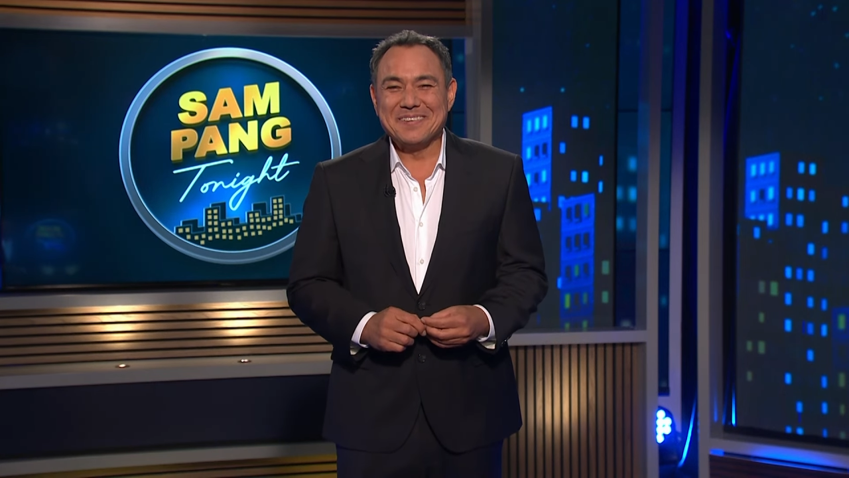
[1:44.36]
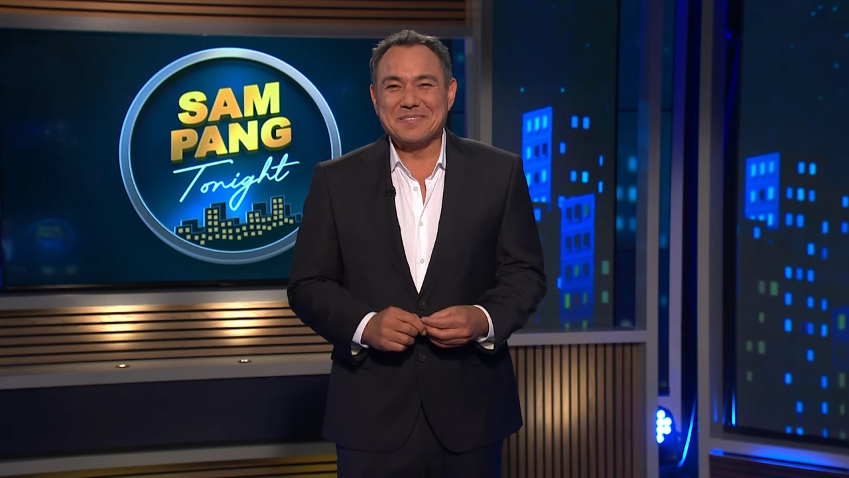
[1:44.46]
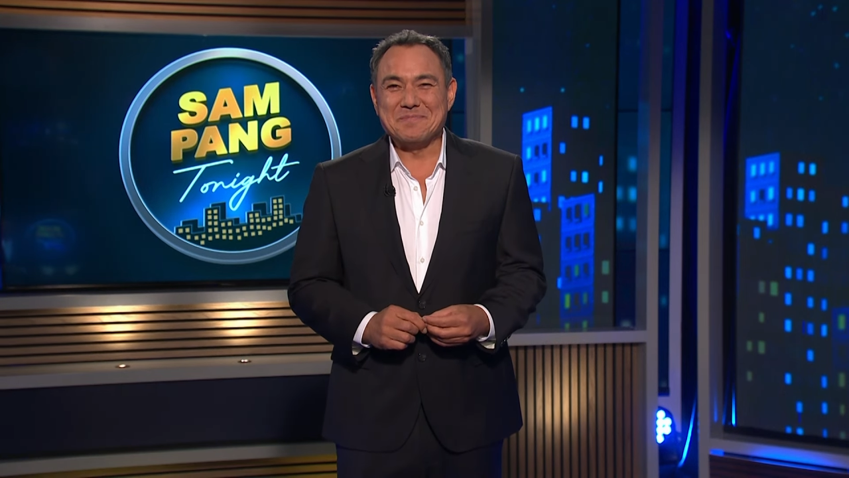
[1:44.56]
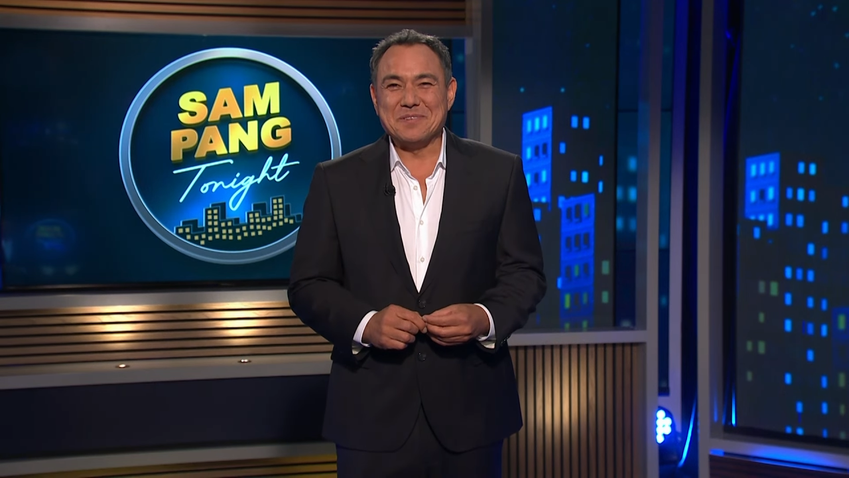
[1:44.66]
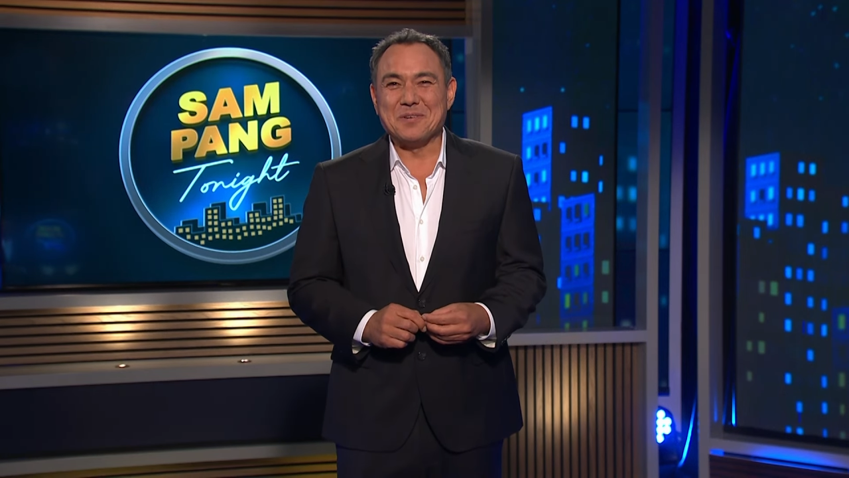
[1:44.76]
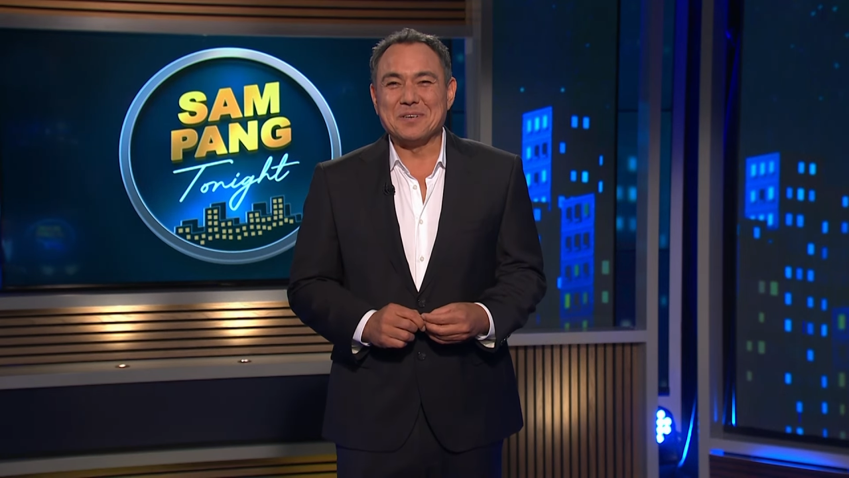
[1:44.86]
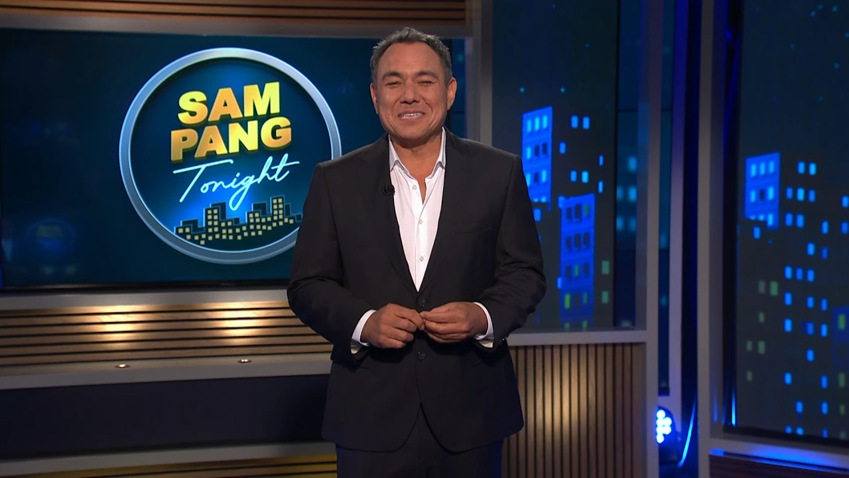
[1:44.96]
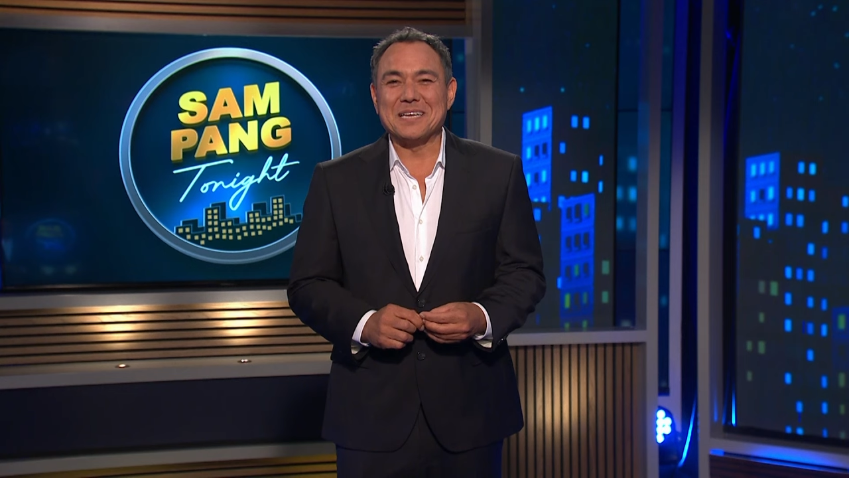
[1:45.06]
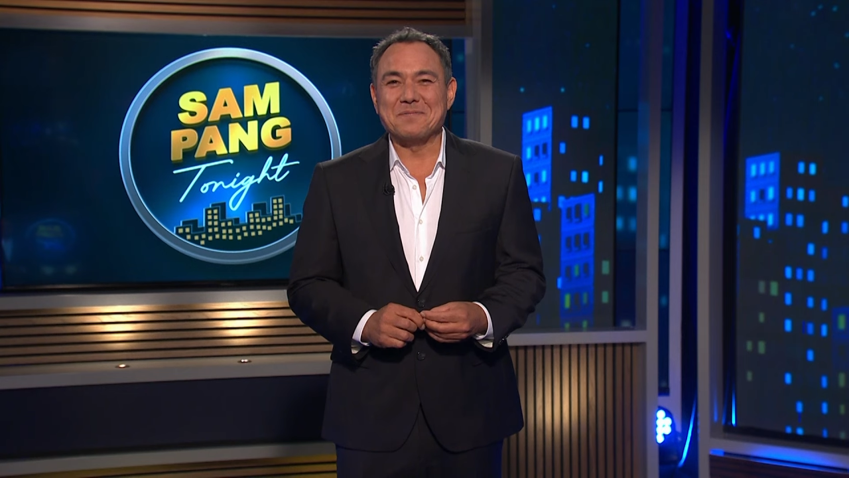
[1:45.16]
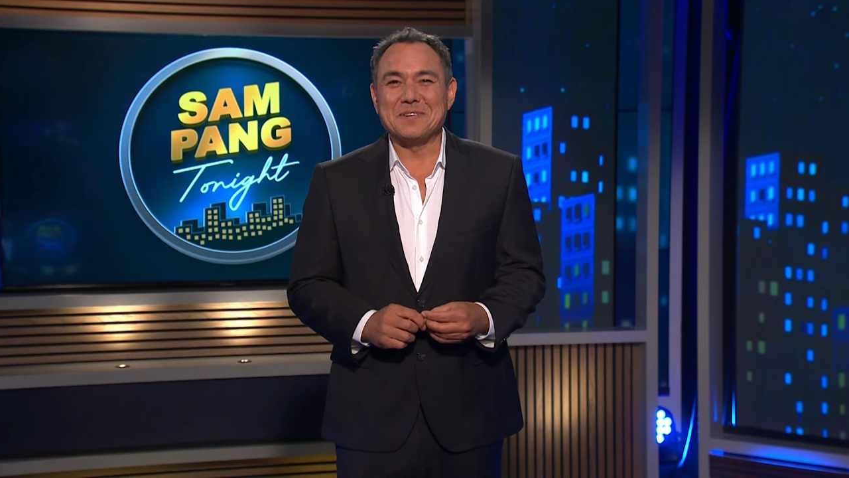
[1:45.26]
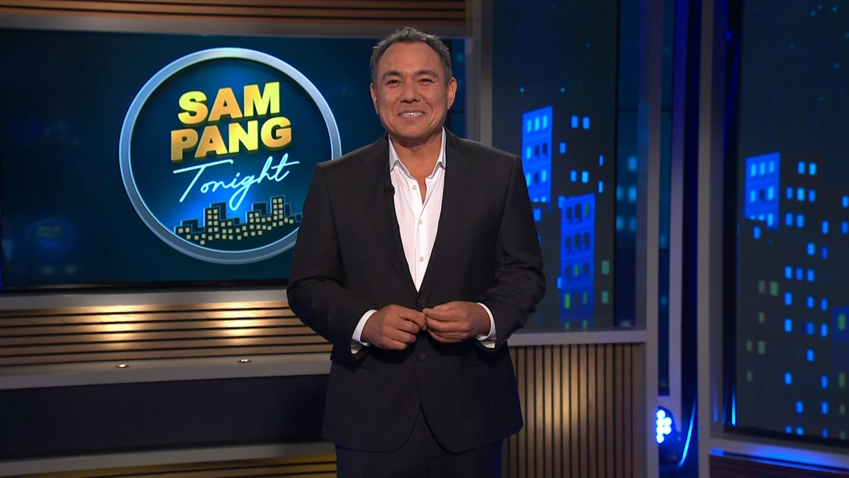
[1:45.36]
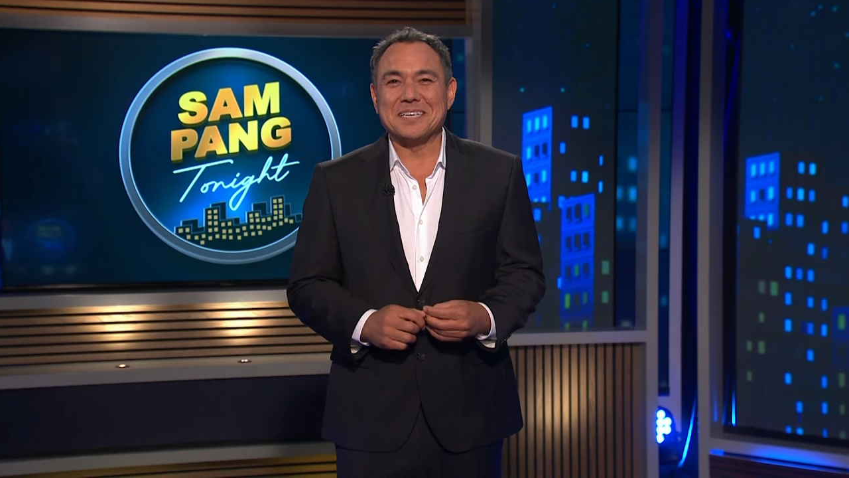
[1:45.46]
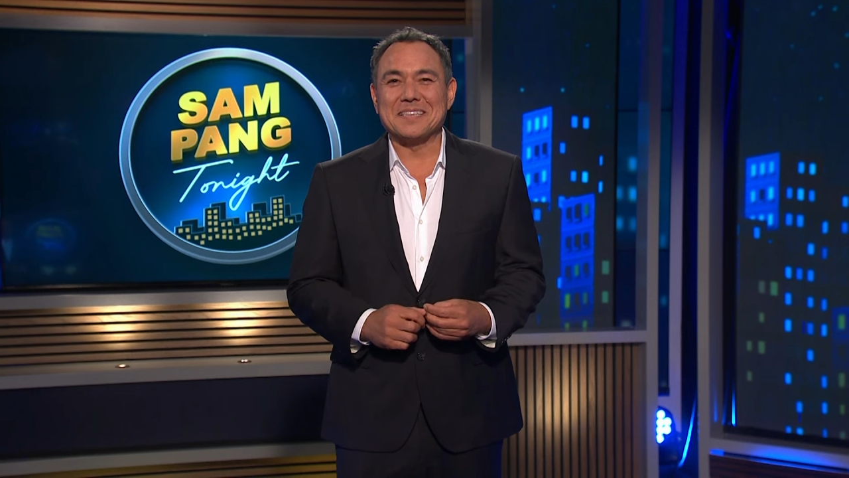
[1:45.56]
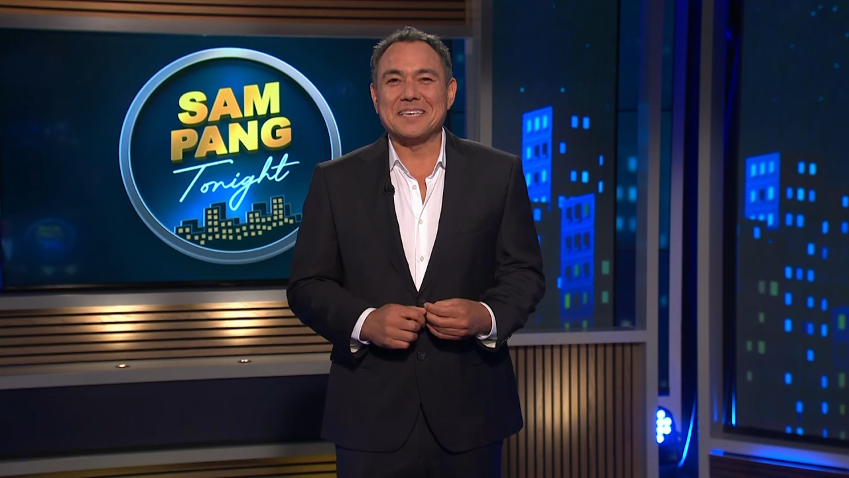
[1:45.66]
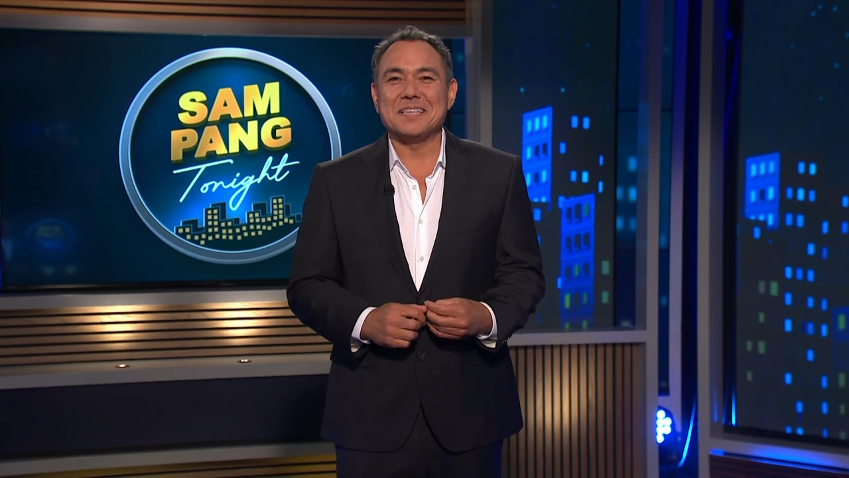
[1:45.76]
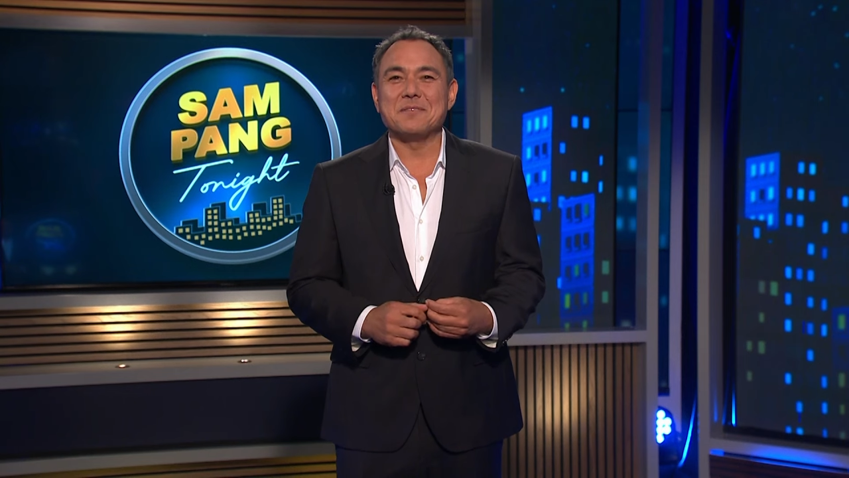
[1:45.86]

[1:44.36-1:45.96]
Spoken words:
Some big roast lamb fans out there.